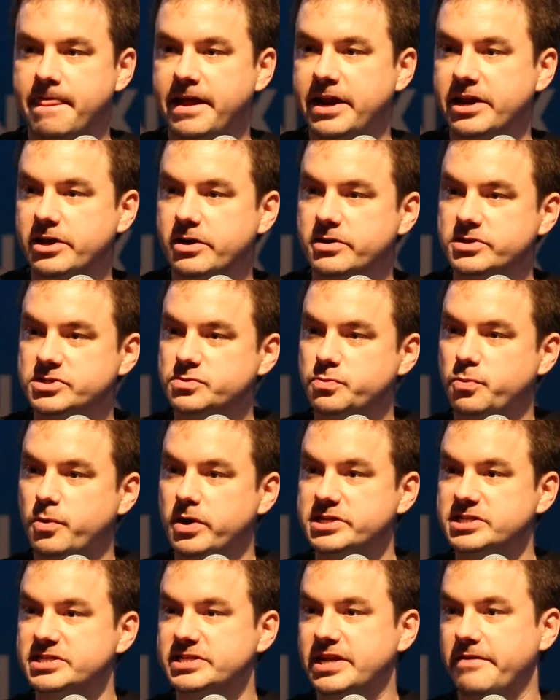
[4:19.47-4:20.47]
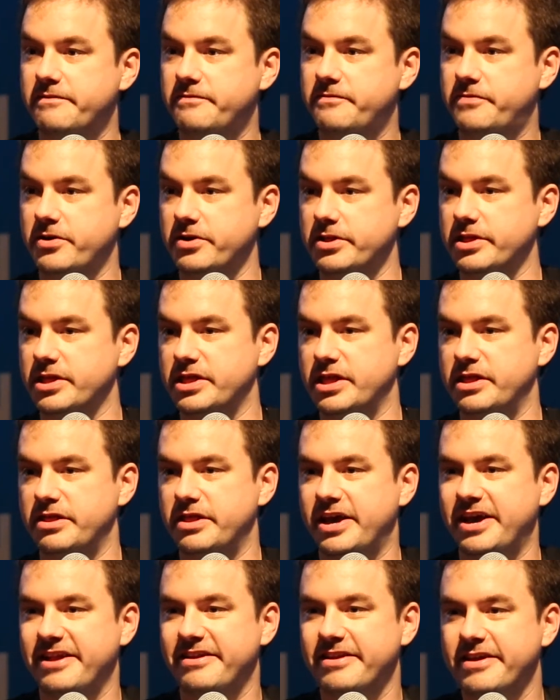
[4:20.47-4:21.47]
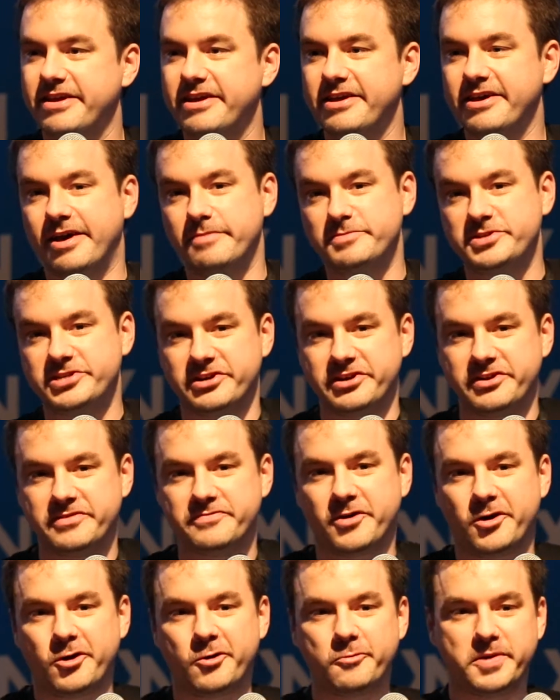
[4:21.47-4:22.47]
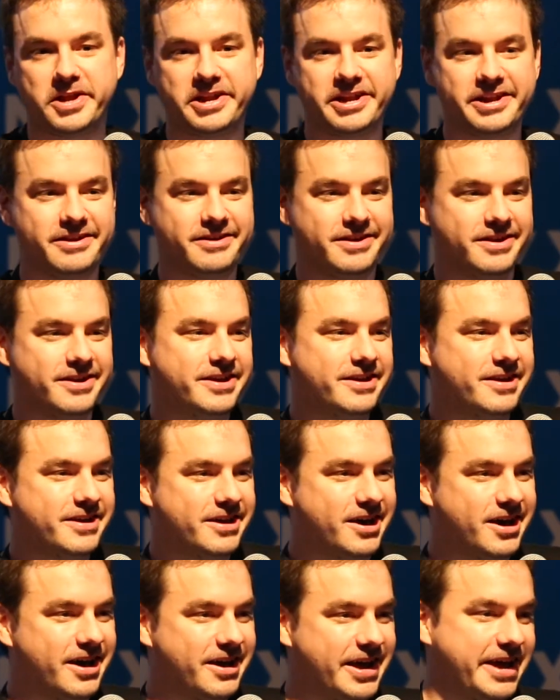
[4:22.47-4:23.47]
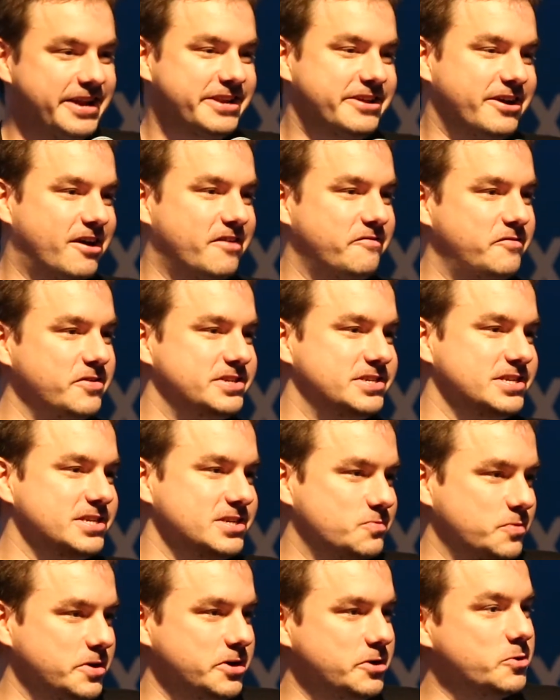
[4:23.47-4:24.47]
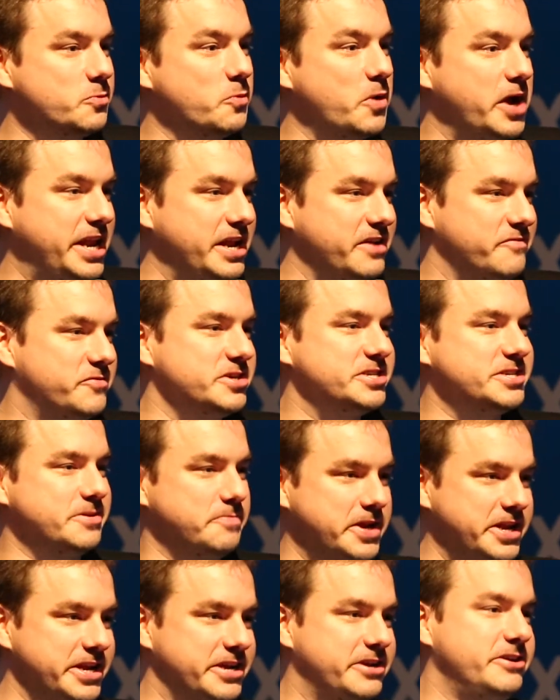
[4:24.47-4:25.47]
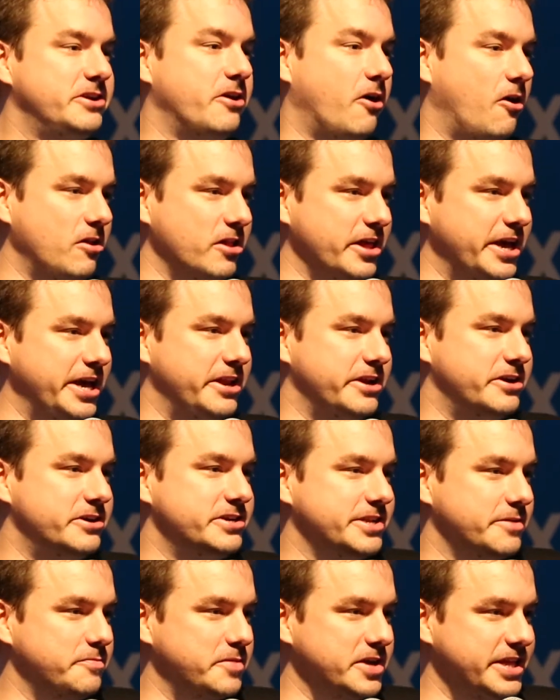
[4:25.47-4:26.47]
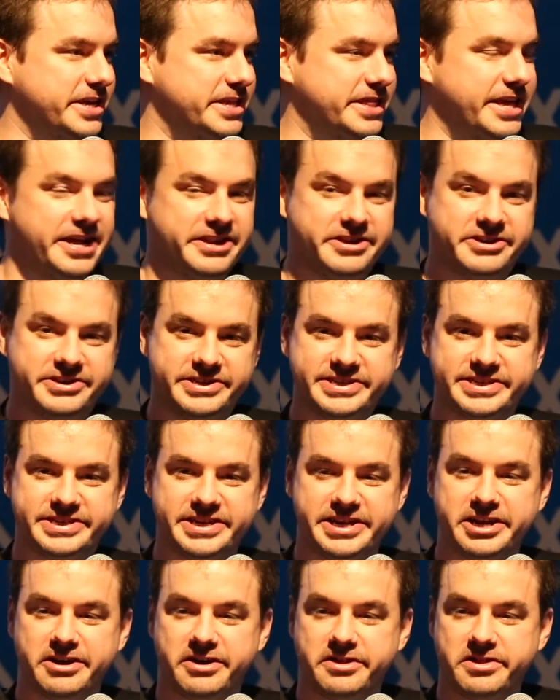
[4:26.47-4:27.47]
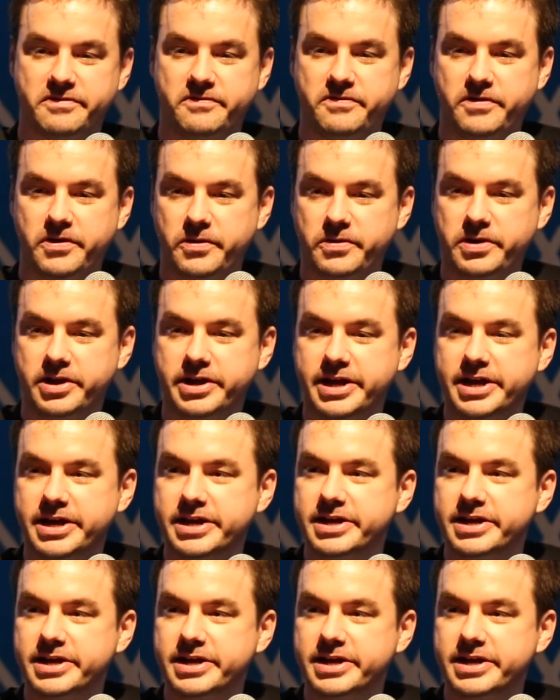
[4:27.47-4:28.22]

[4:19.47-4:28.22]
And it goes one step further than that. I'm sure you've all been in, had conferences where you're waiting for somebody to call in or something like that, and you're just sitting on the phone.